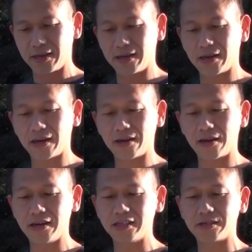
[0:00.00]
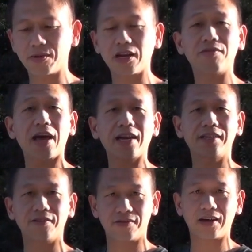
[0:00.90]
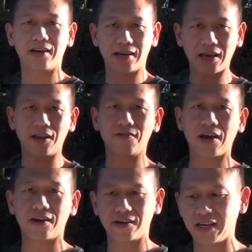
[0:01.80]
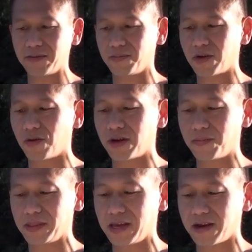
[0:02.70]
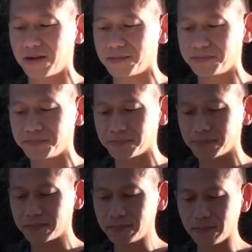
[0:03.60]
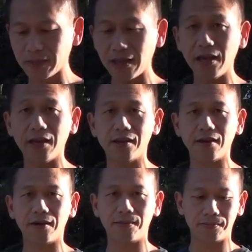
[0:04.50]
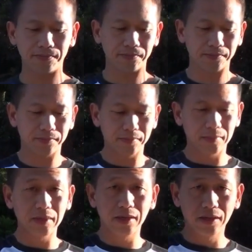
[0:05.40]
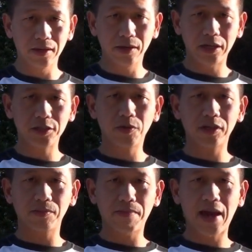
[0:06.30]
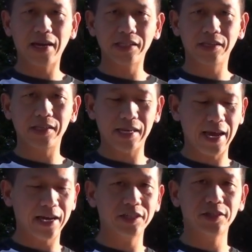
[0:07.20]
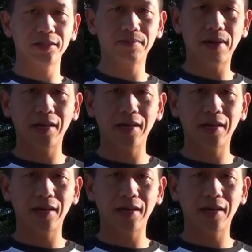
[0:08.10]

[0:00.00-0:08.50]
and need some kind of active elevator to keep them going up in the air. And I just put magnets on this hatch back